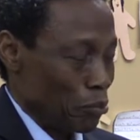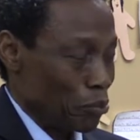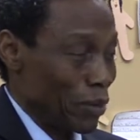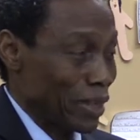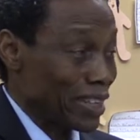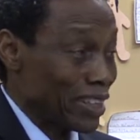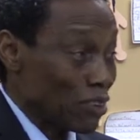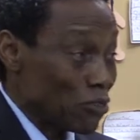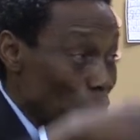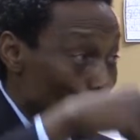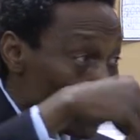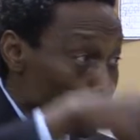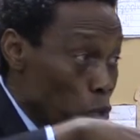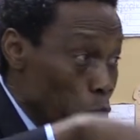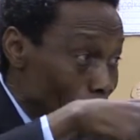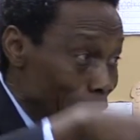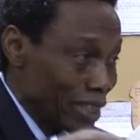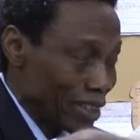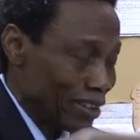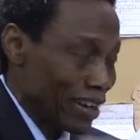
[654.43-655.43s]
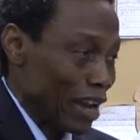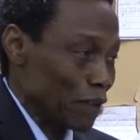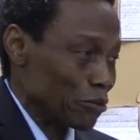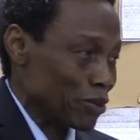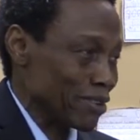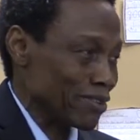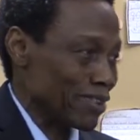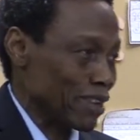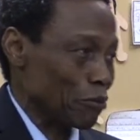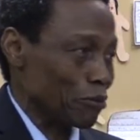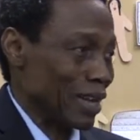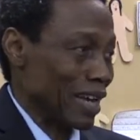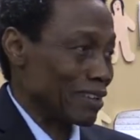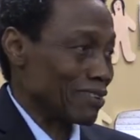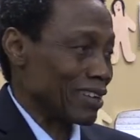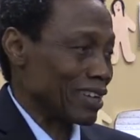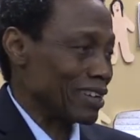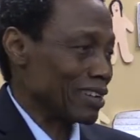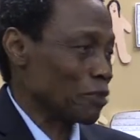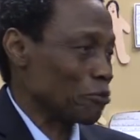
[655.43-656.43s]
But it's not witchcraft itself.
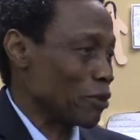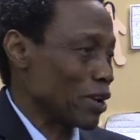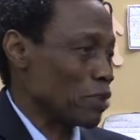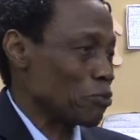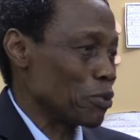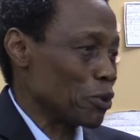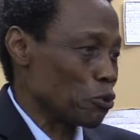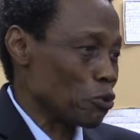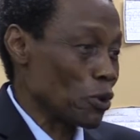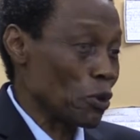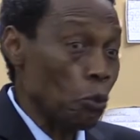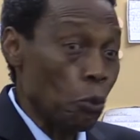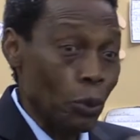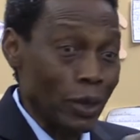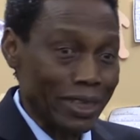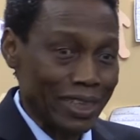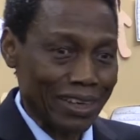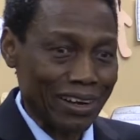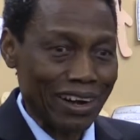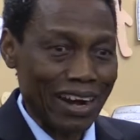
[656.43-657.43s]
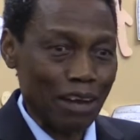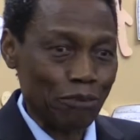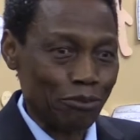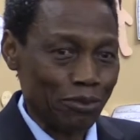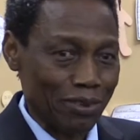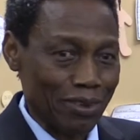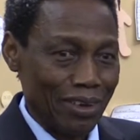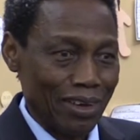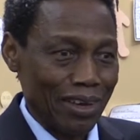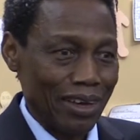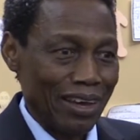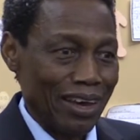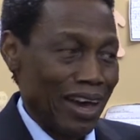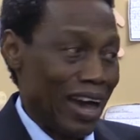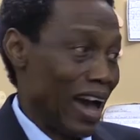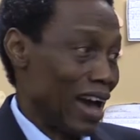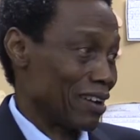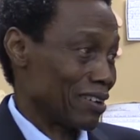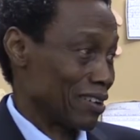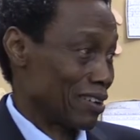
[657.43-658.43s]
There's a difference between witchcraft
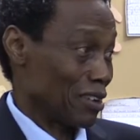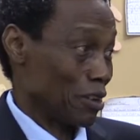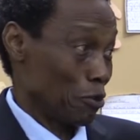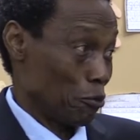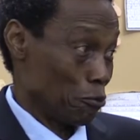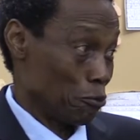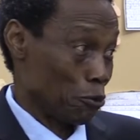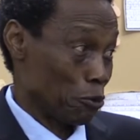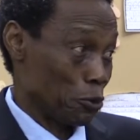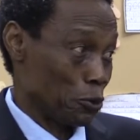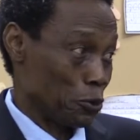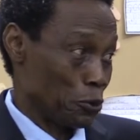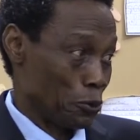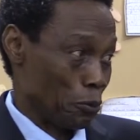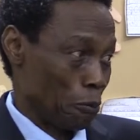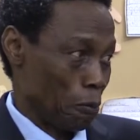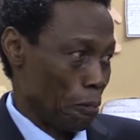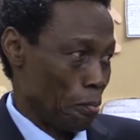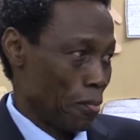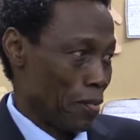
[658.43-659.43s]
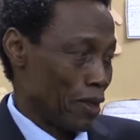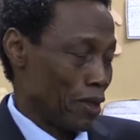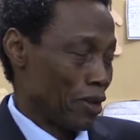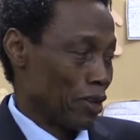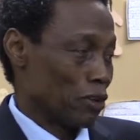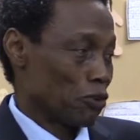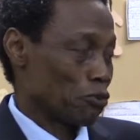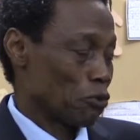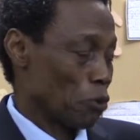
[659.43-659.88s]
and voodoo. Mm-hmm.